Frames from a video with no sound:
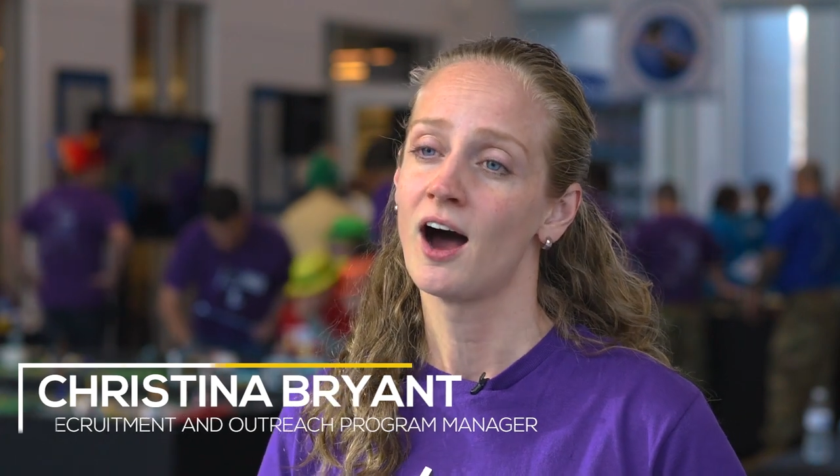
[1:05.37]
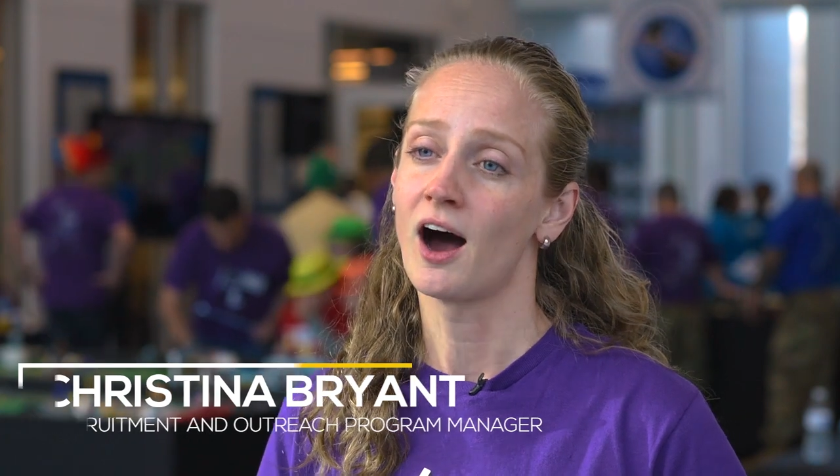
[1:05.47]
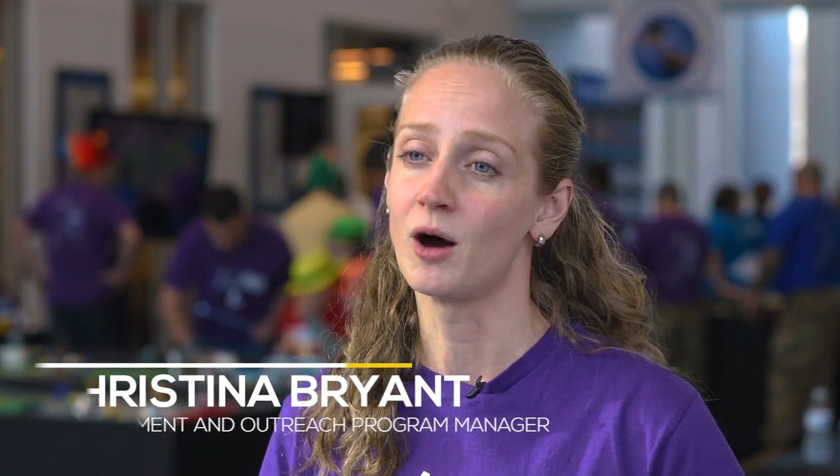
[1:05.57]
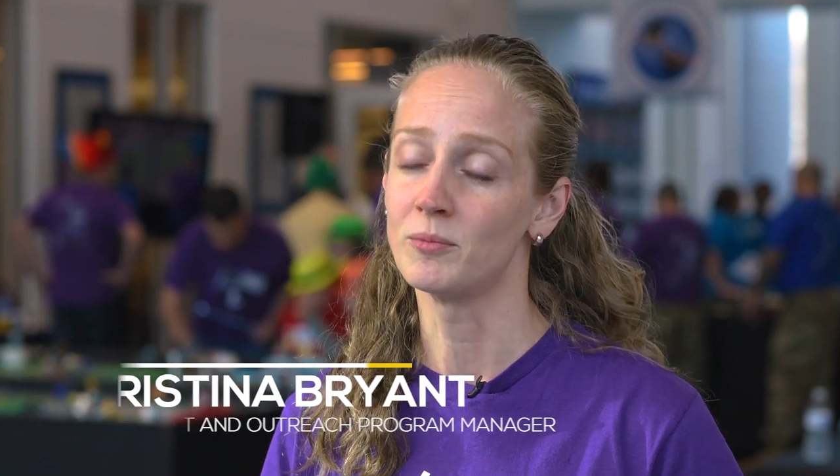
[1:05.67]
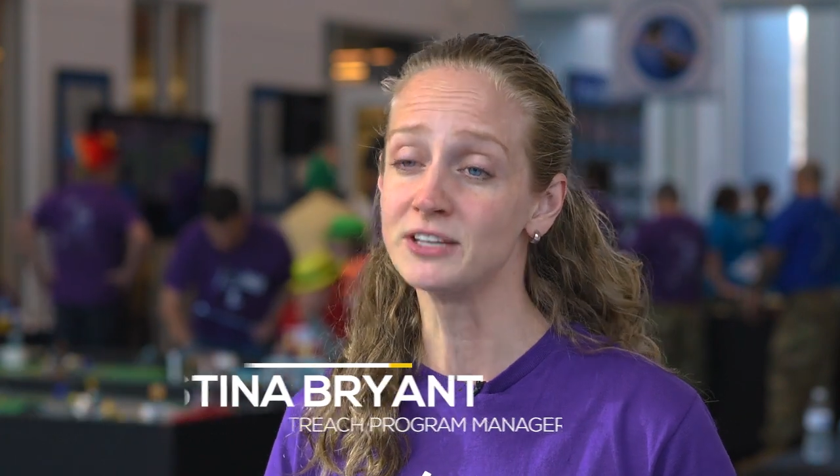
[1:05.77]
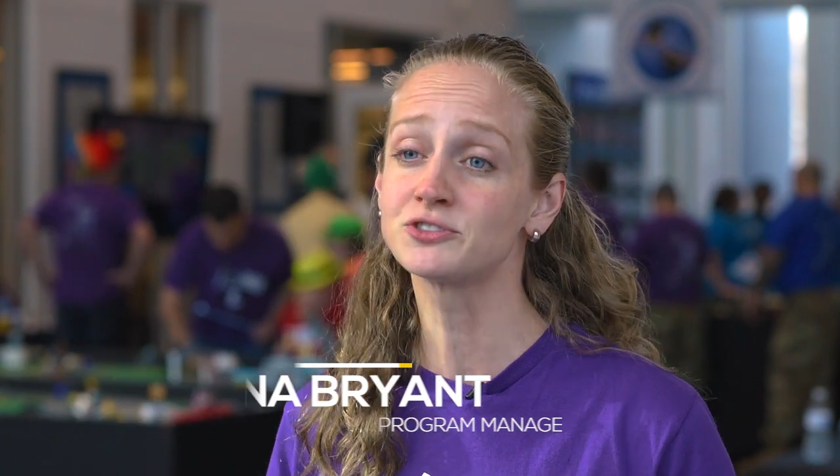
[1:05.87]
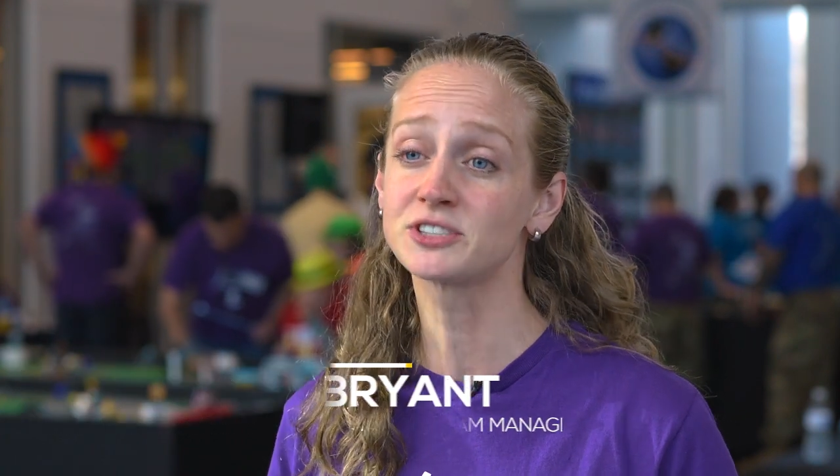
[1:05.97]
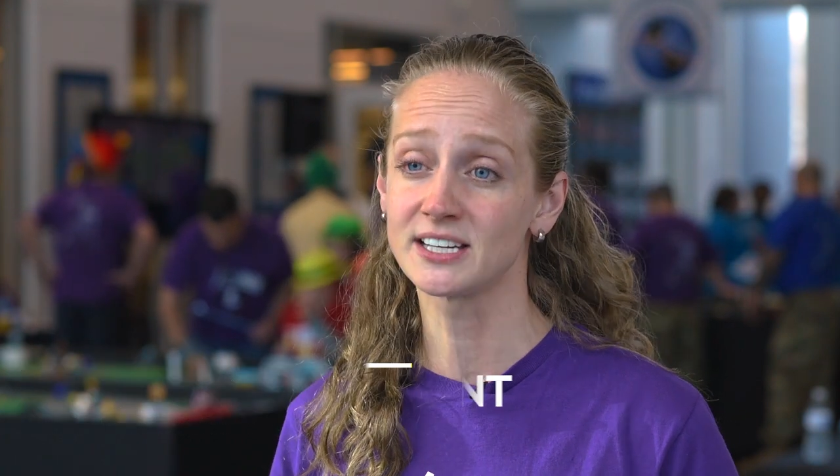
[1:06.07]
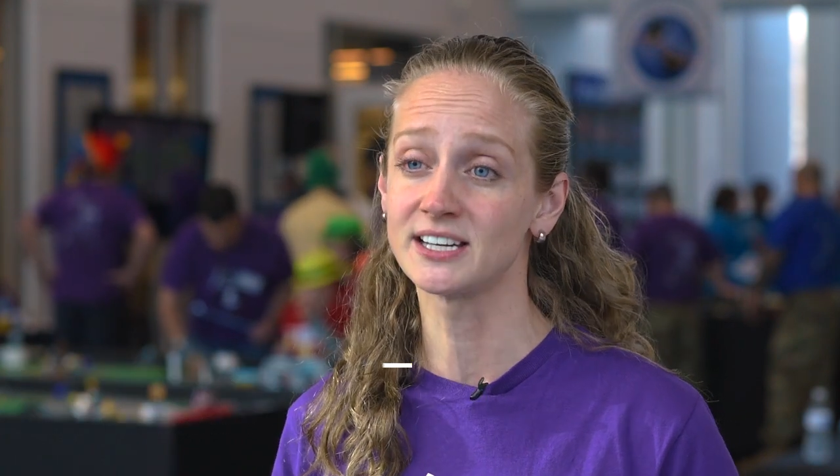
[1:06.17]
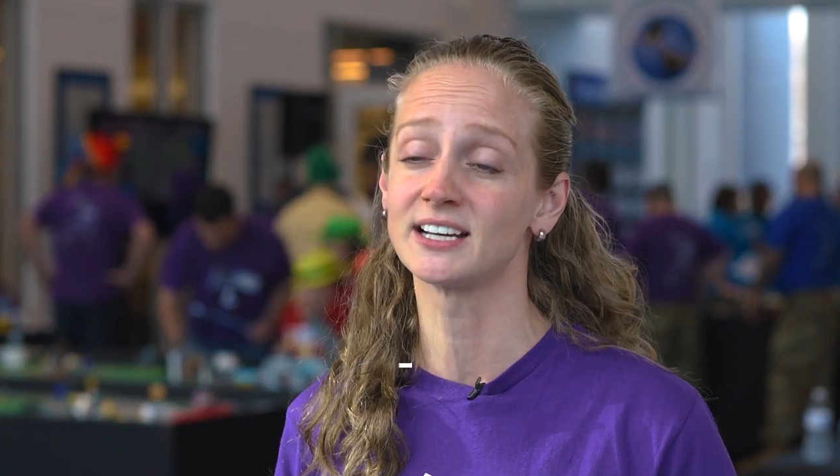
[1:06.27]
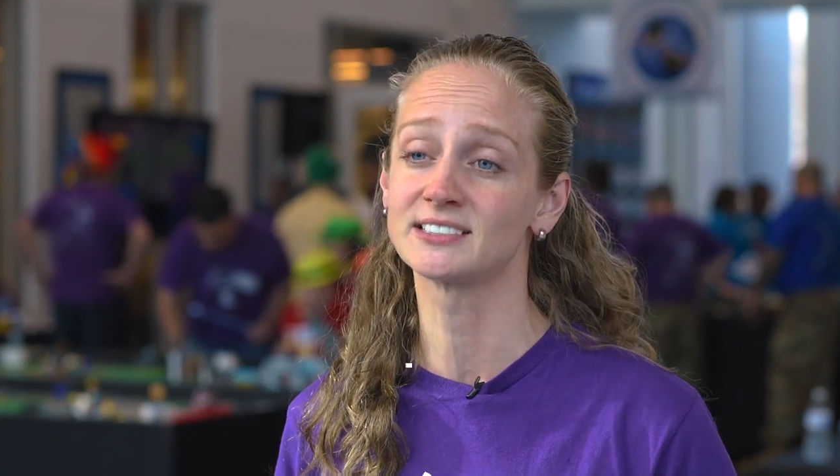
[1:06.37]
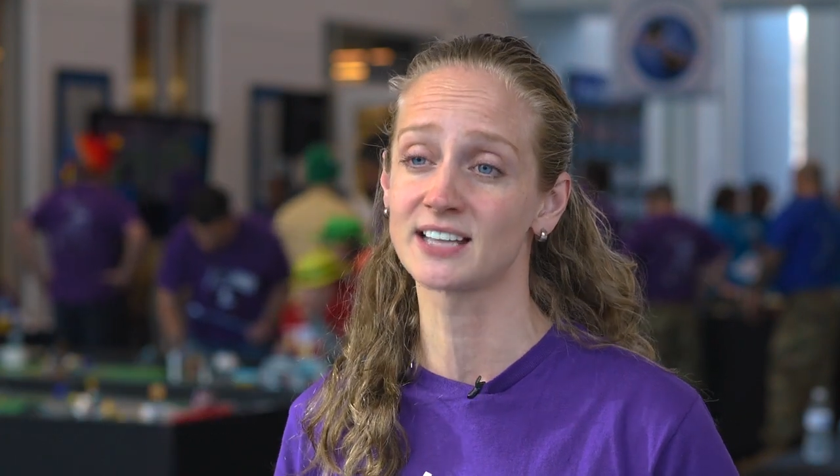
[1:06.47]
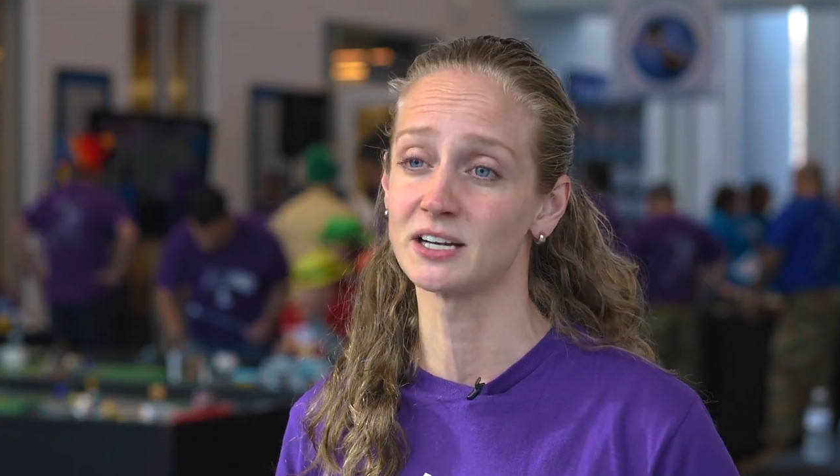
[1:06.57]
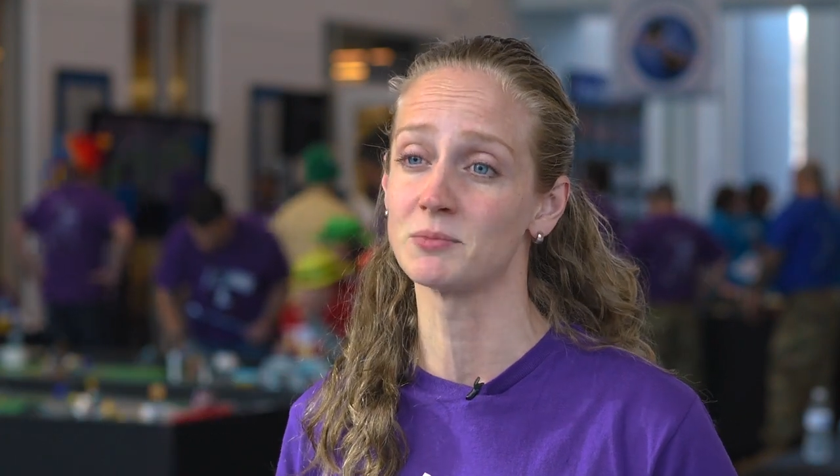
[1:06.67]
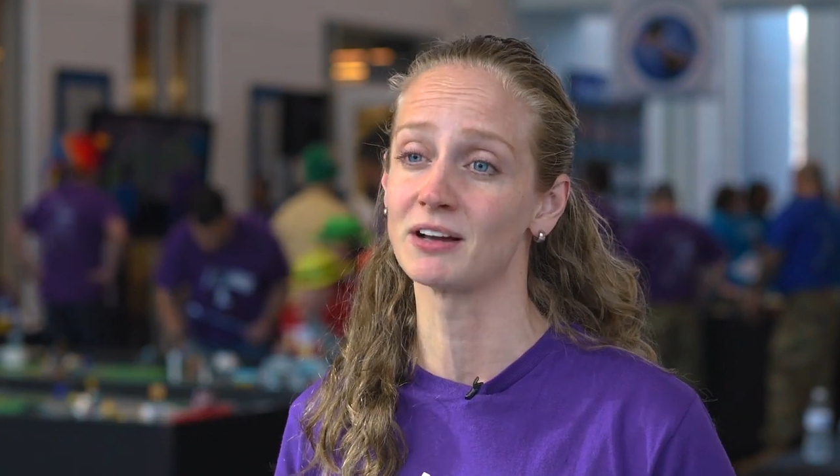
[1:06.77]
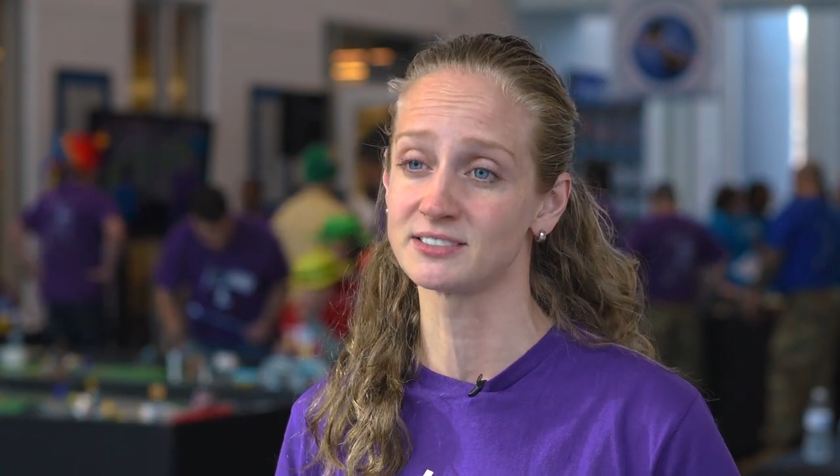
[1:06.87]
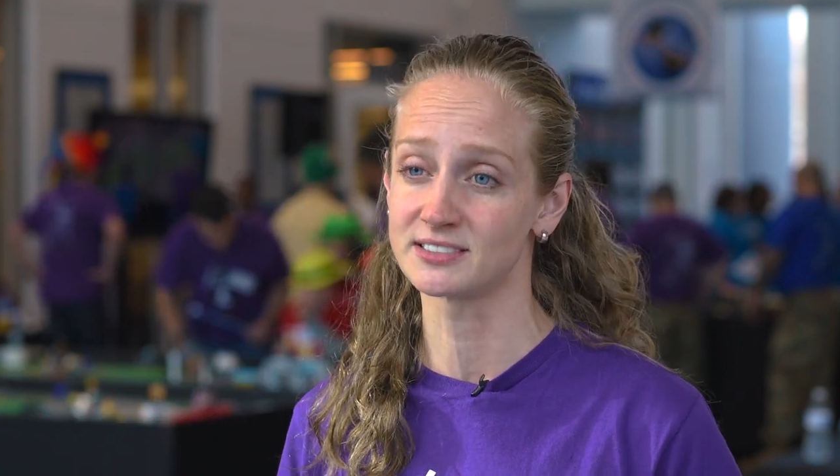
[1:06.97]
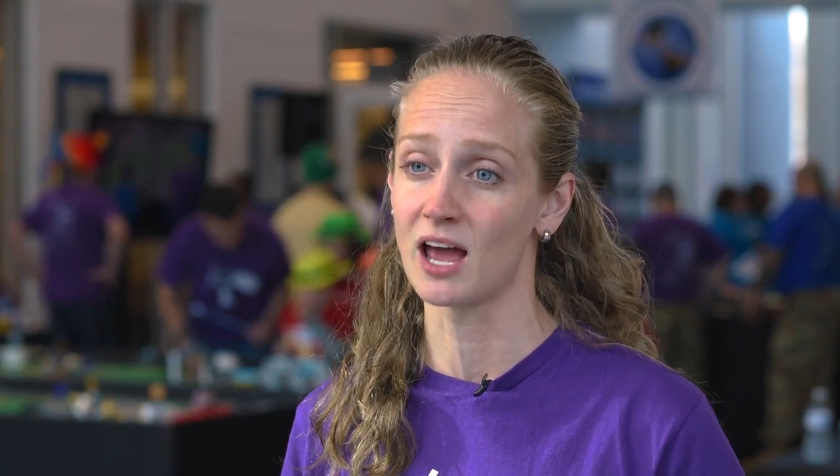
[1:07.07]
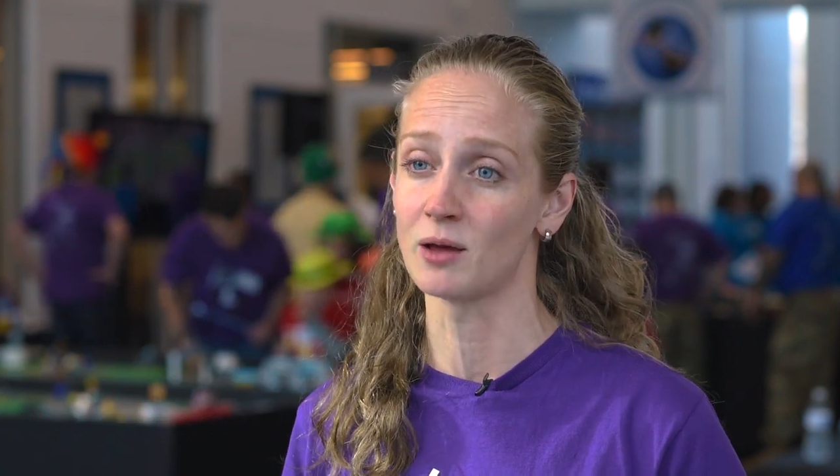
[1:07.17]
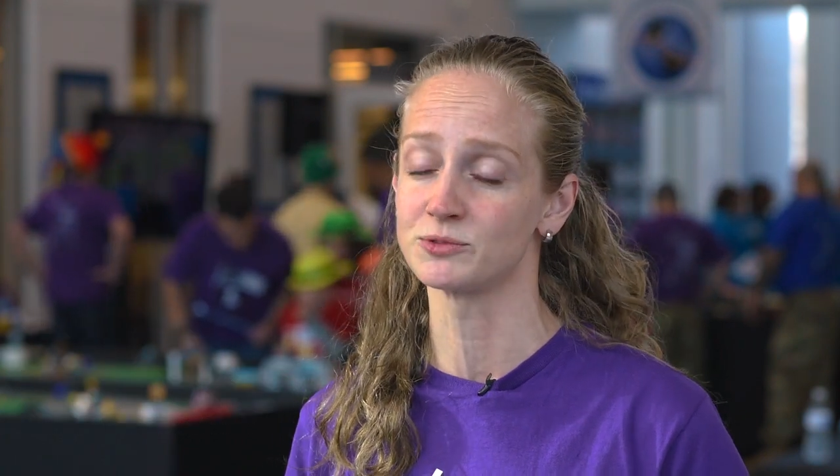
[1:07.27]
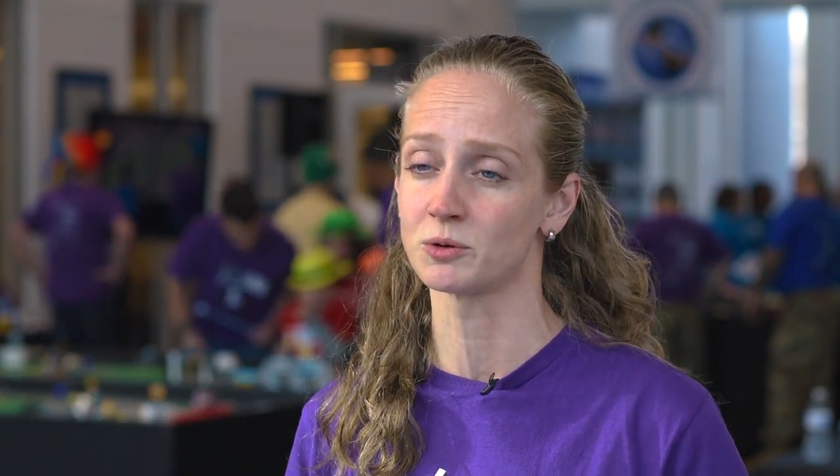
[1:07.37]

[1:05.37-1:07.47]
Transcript: um, interested and excited about STEM.